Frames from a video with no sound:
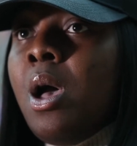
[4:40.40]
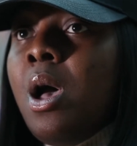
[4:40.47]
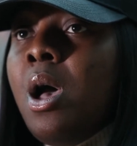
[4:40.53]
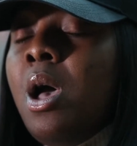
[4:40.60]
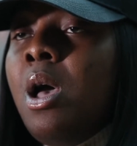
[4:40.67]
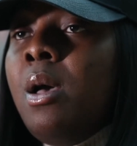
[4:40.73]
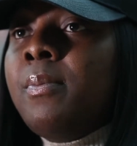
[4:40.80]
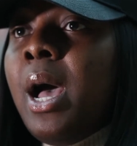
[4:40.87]

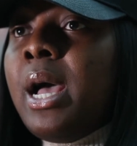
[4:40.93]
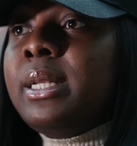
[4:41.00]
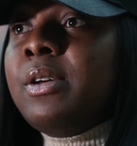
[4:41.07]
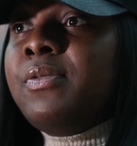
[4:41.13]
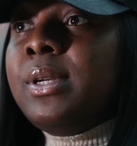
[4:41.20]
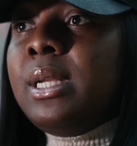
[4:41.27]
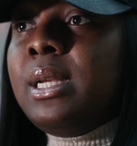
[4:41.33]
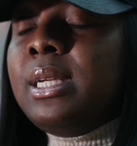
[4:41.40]
I
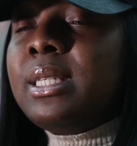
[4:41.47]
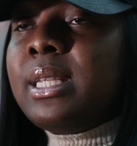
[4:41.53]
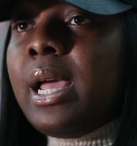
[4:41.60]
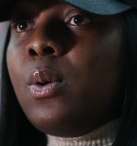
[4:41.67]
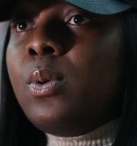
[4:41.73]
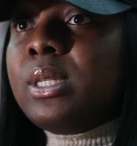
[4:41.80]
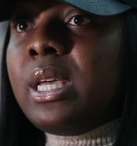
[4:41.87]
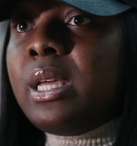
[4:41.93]
definitely say
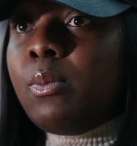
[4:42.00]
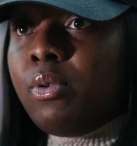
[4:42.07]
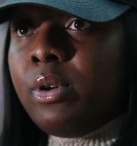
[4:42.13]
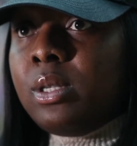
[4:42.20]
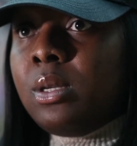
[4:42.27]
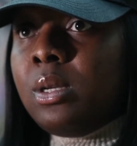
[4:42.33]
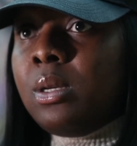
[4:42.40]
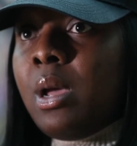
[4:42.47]
it was in
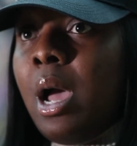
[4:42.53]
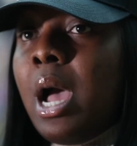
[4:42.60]
prison.